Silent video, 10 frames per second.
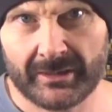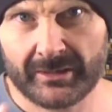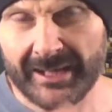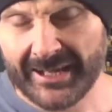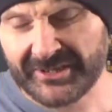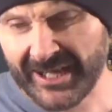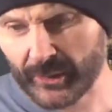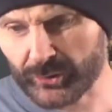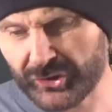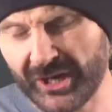Last night
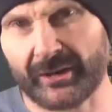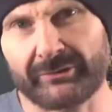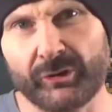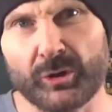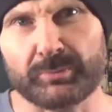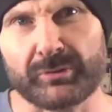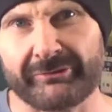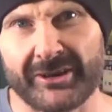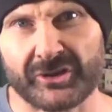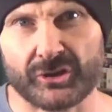on Channel 4,
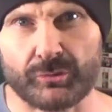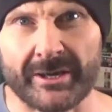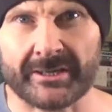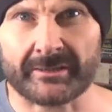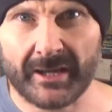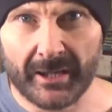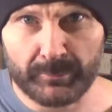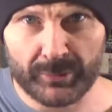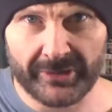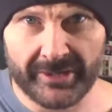Professor Green, I'll
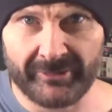put the